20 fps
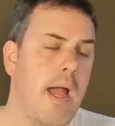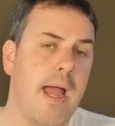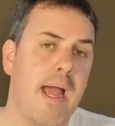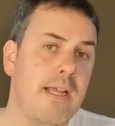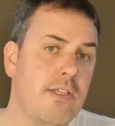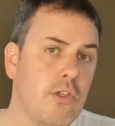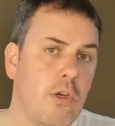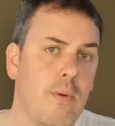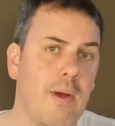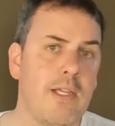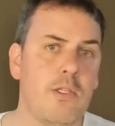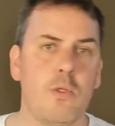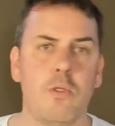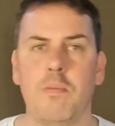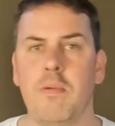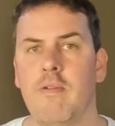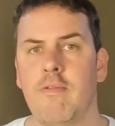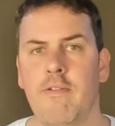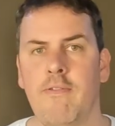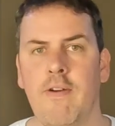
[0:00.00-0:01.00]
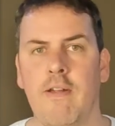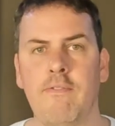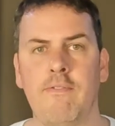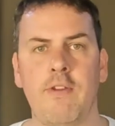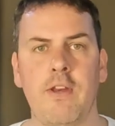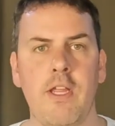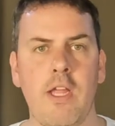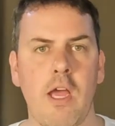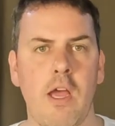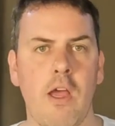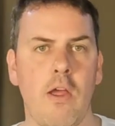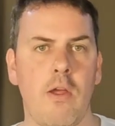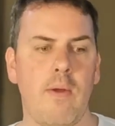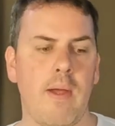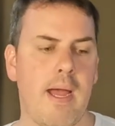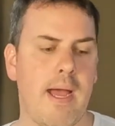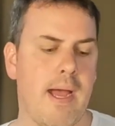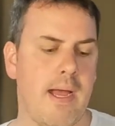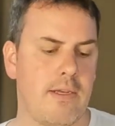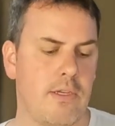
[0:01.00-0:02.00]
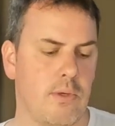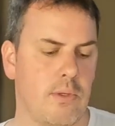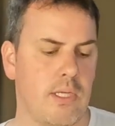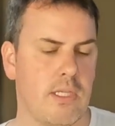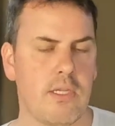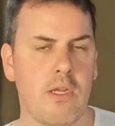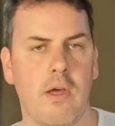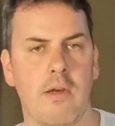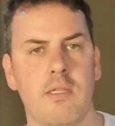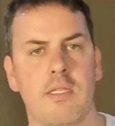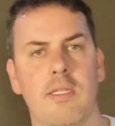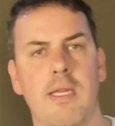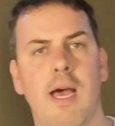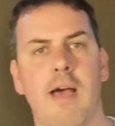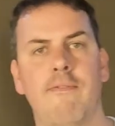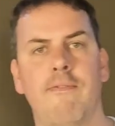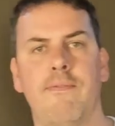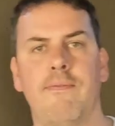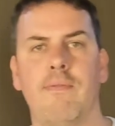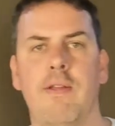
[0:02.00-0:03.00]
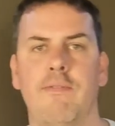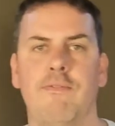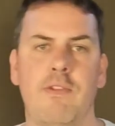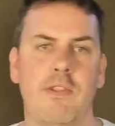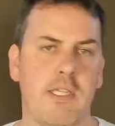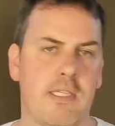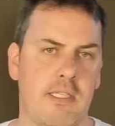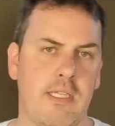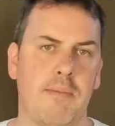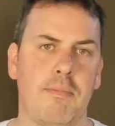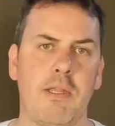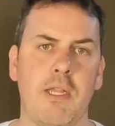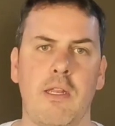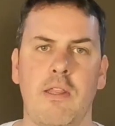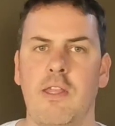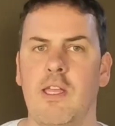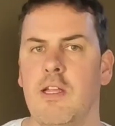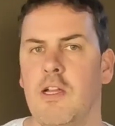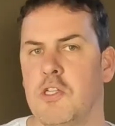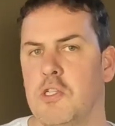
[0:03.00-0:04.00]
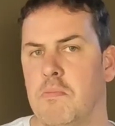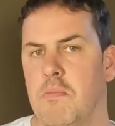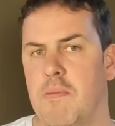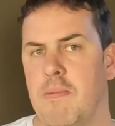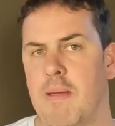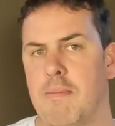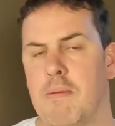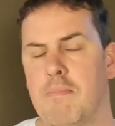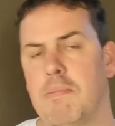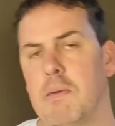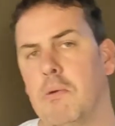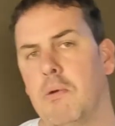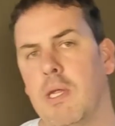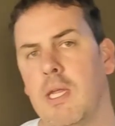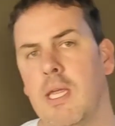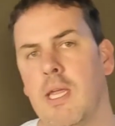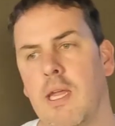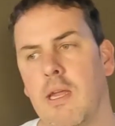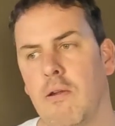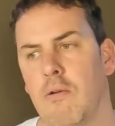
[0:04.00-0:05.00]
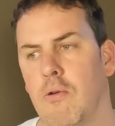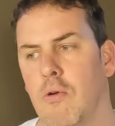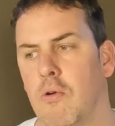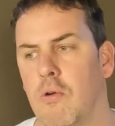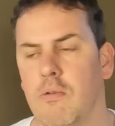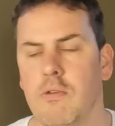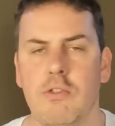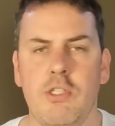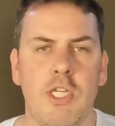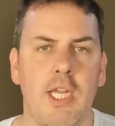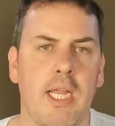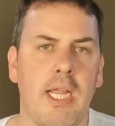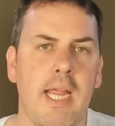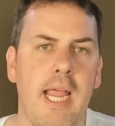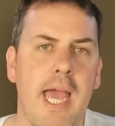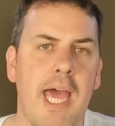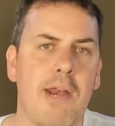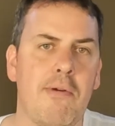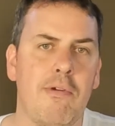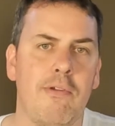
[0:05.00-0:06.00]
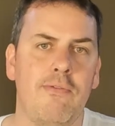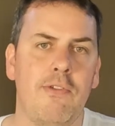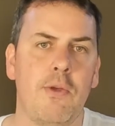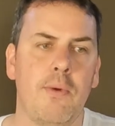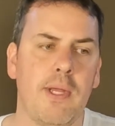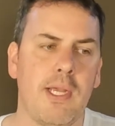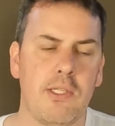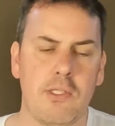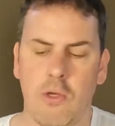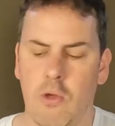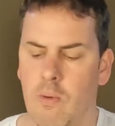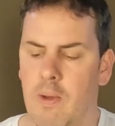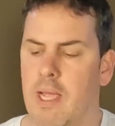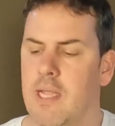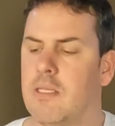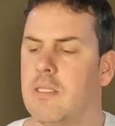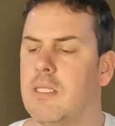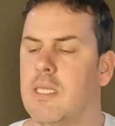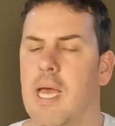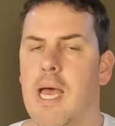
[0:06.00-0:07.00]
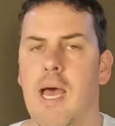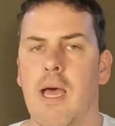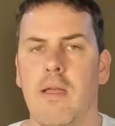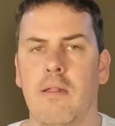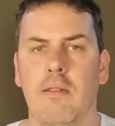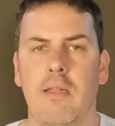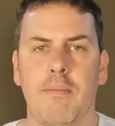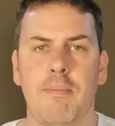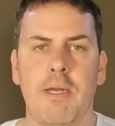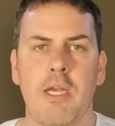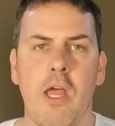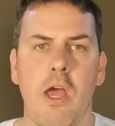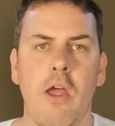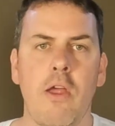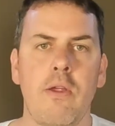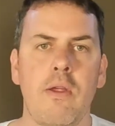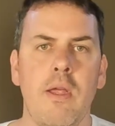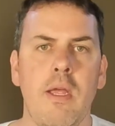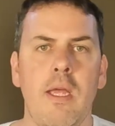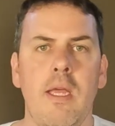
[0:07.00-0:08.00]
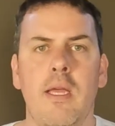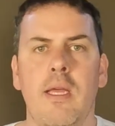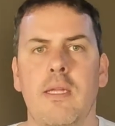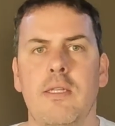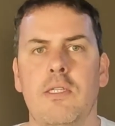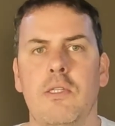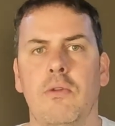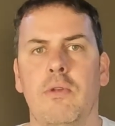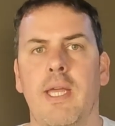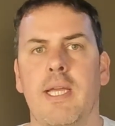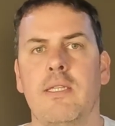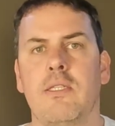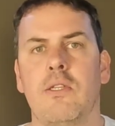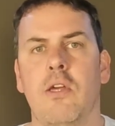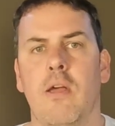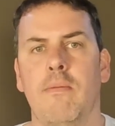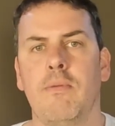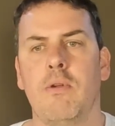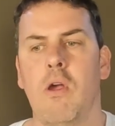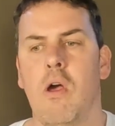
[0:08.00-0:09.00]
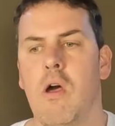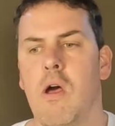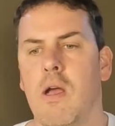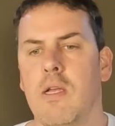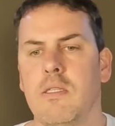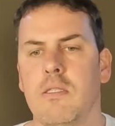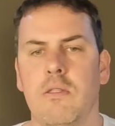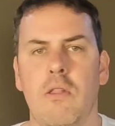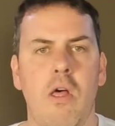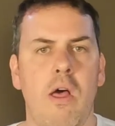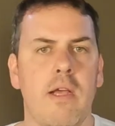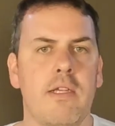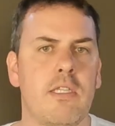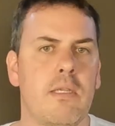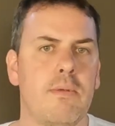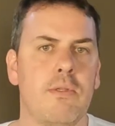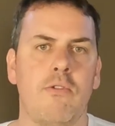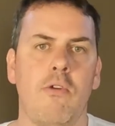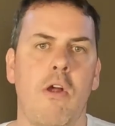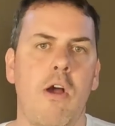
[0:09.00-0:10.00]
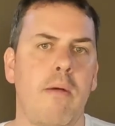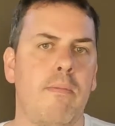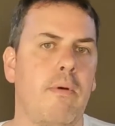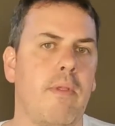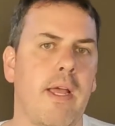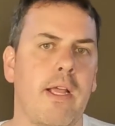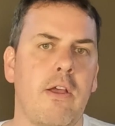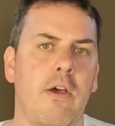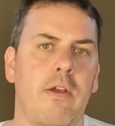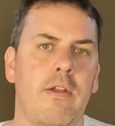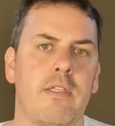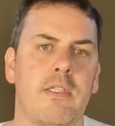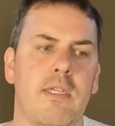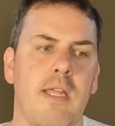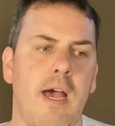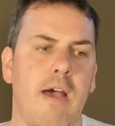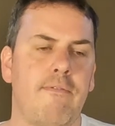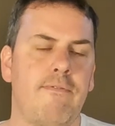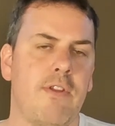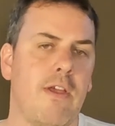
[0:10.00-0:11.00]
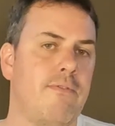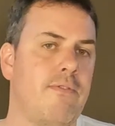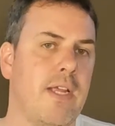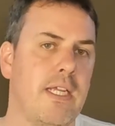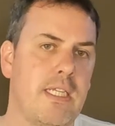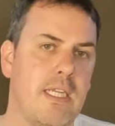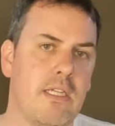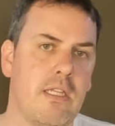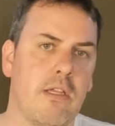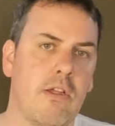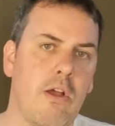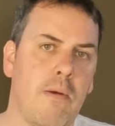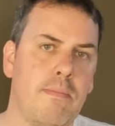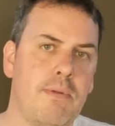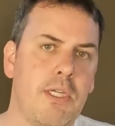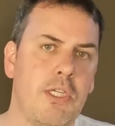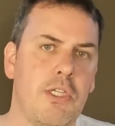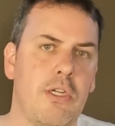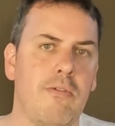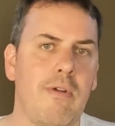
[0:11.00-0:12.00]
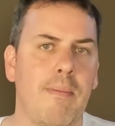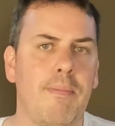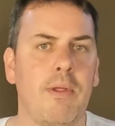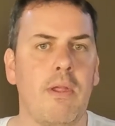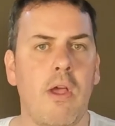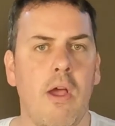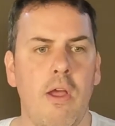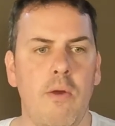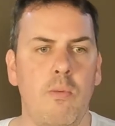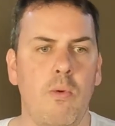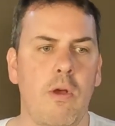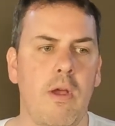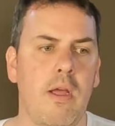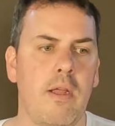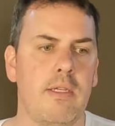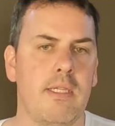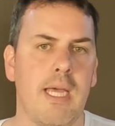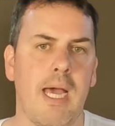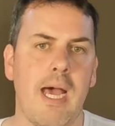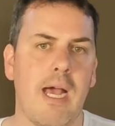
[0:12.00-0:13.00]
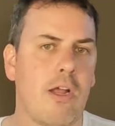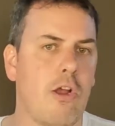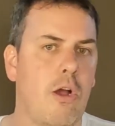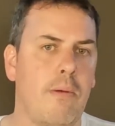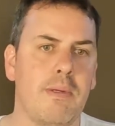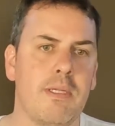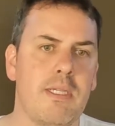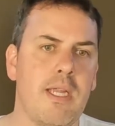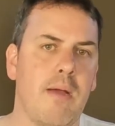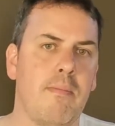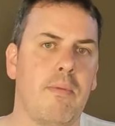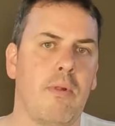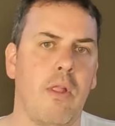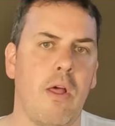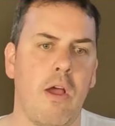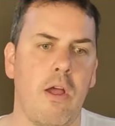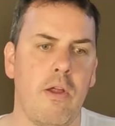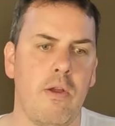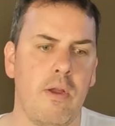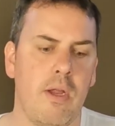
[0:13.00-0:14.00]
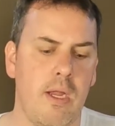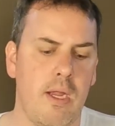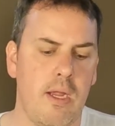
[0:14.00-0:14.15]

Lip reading: As always, it was a bit of a fun video doing this kind of stuff. If there's something you think I should be maybe building here or checking out or reviewing, as always, let me know. Till next time, guys, like, subscribe, all that kind of stuff. Don't forget to enter the competition, grab the code word, comments down below.